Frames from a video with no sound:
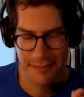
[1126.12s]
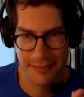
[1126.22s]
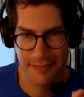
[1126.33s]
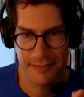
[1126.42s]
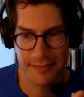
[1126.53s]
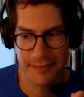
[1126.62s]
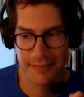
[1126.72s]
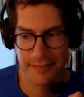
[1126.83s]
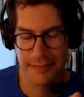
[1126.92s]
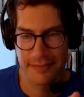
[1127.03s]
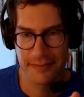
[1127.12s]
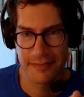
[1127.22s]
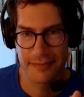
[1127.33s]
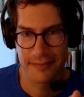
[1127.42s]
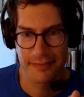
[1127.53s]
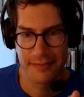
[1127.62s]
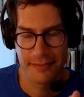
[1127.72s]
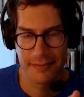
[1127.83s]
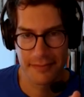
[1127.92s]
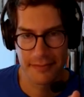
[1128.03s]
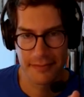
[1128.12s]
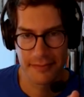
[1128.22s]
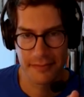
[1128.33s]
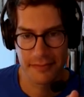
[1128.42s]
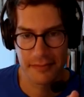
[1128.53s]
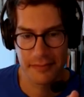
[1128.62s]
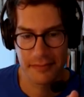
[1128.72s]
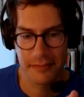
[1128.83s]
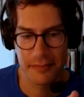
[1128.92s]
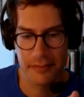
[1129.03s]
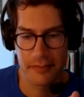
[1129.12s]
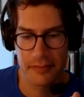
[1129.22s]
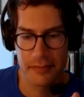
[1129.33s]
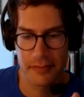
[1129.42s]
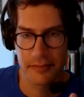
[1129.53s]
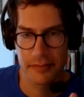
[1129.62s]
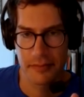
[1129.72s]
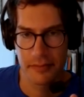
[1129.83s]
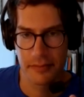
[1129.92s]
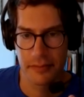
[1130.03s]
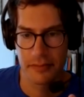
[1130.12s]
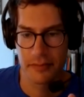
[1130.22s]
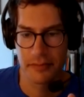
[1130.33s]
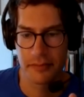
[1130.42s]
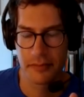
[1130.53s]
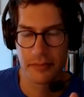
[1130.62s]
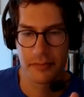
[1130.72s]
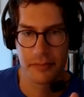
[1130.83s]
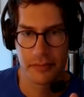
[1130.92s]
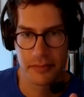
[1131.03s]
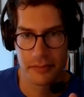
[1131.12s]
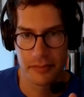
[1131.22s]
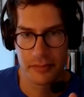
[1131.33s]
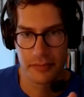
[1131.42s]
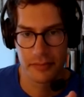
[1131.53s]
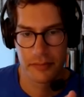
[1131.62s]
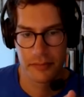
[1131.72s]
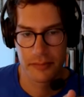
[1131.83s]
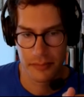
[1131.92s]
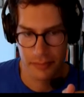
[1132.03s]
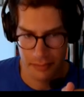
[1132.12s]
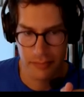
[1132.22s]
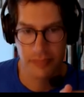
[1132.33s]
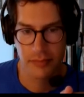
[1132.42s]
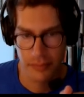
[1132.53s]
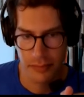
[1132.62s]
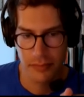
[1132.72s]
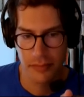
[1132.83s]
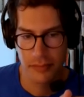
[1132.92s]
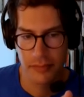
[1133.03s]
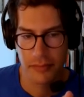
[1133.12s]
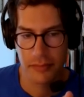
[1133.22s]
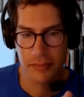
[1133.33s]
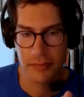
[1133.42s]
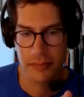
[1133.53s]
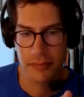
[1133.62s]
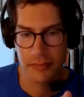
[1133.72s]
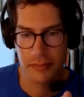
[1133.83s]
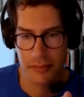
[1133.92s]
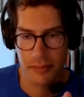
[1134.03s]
The person shown says nothing.